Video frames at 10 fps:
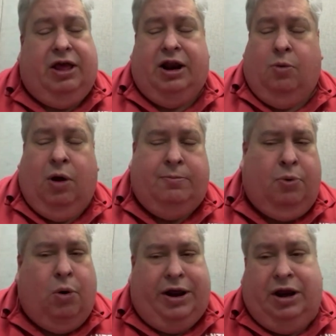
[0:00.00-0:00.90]
And at one
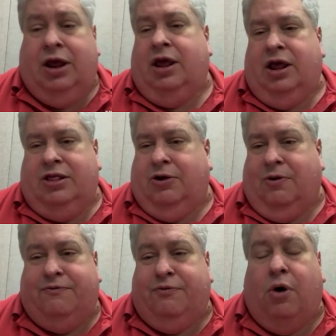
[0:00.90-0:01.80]
point, there
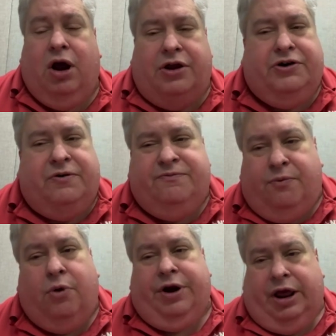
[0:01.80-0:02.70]
were
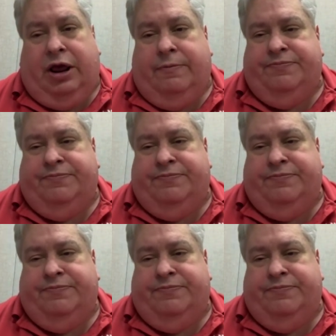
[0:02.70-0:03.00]
440